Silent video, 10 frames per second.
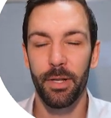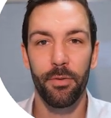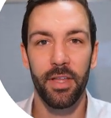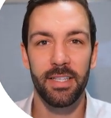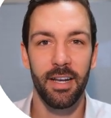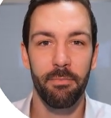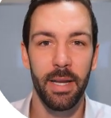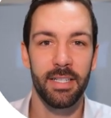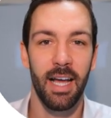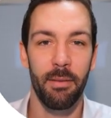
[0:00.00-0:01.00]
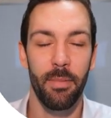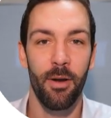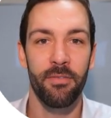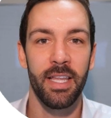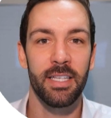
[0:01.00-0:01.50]
things that I've picked up
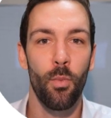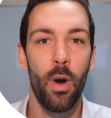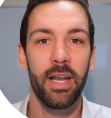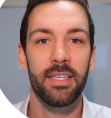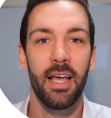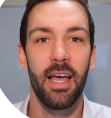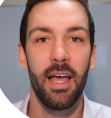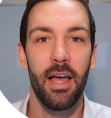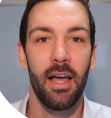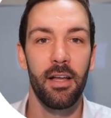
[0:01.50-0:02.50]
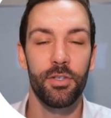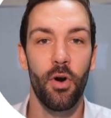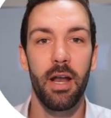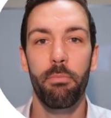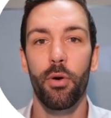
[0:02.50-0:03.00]
over the years. And one is
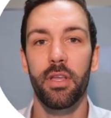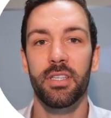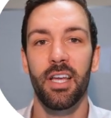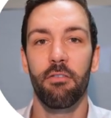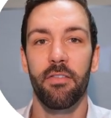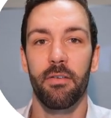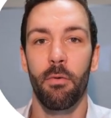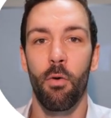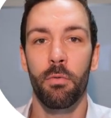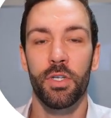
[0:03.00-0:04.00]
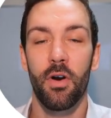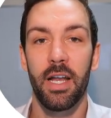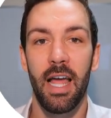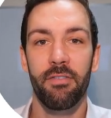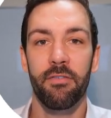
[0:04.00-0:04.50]
try and put yourself or try
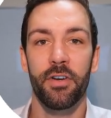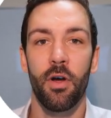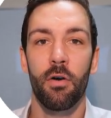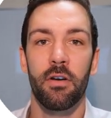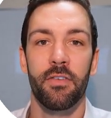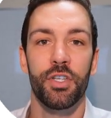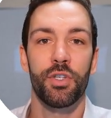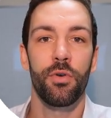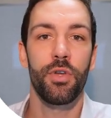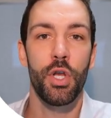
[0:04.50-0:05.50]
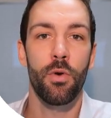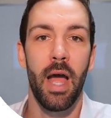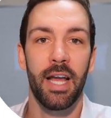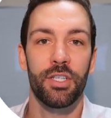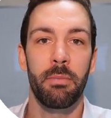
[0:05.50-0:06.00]
and have the photographer shoot you
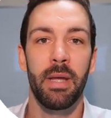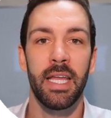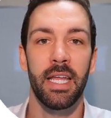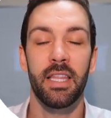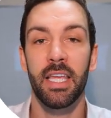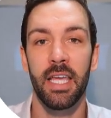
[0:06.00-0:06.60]
actually being in the